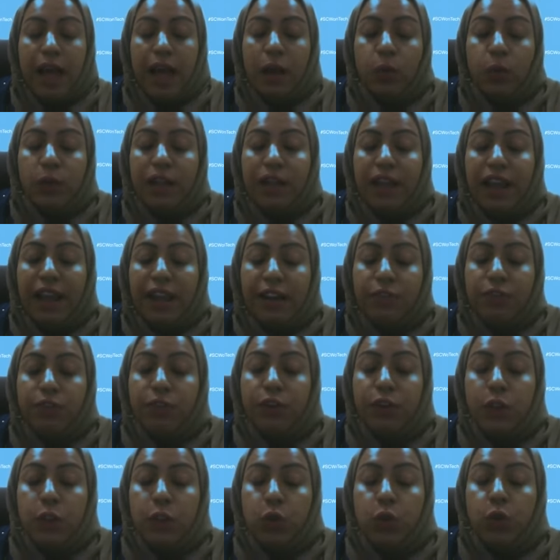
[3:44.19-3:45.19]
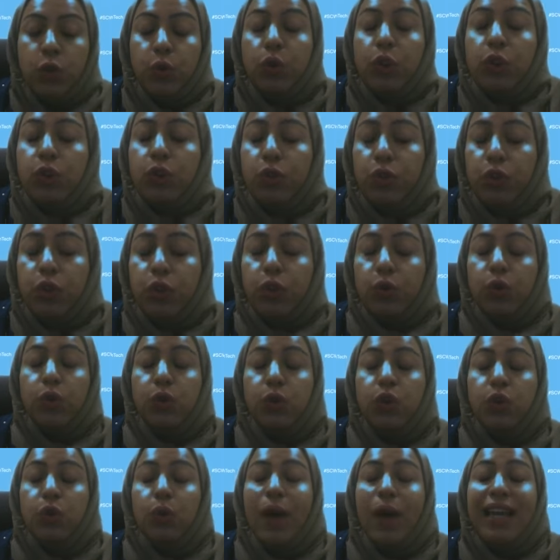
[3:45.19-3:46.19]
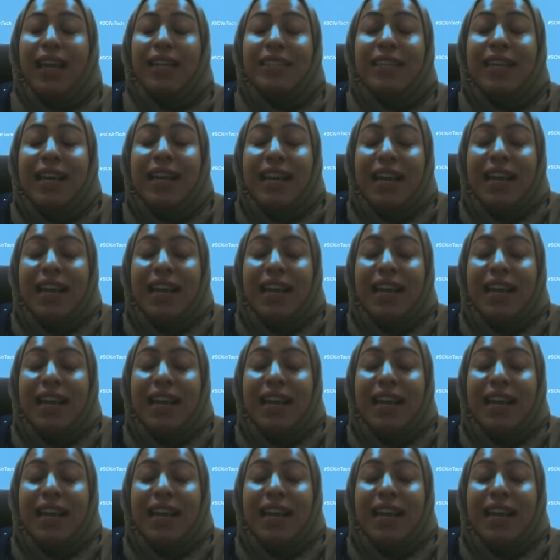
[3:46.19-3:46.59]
I would like first to introduce you and